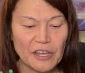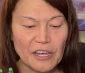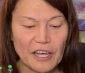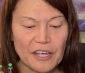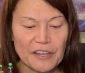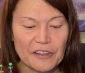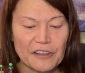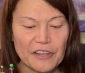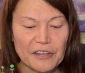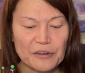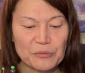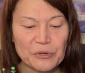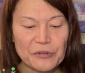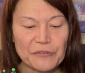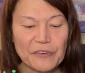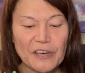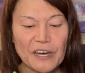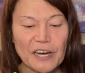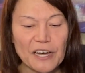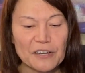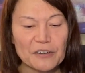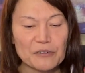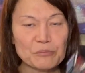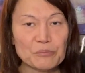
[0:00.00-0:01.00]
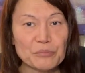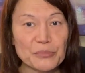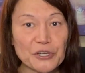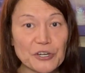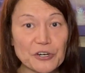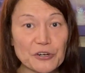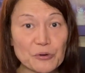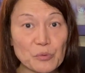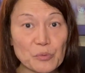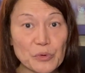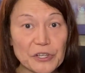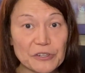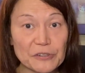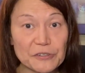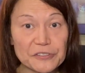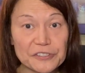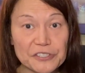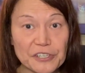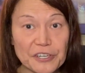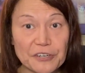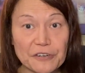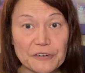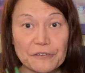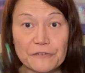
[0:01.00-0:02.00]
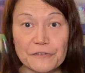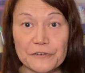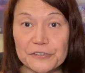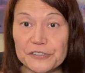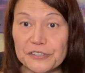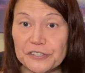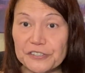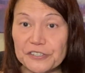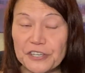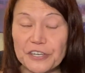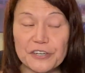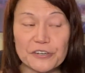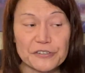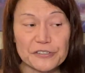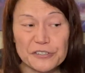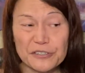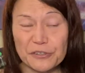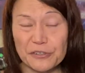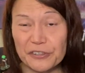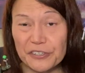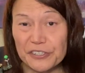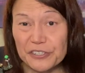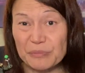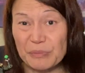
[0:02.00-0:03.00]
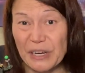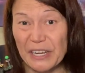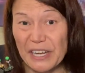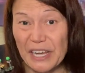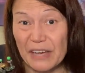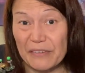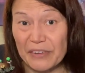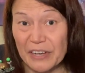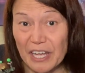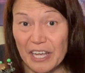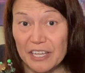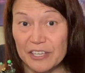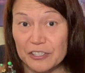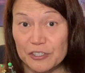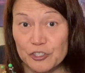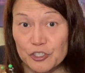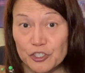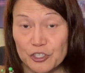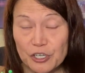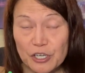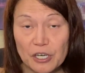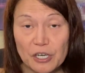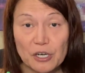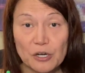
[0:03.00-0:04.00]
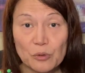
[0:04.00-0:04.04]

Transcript: And then we've got bigger wheels here versus here, so this might have an edge.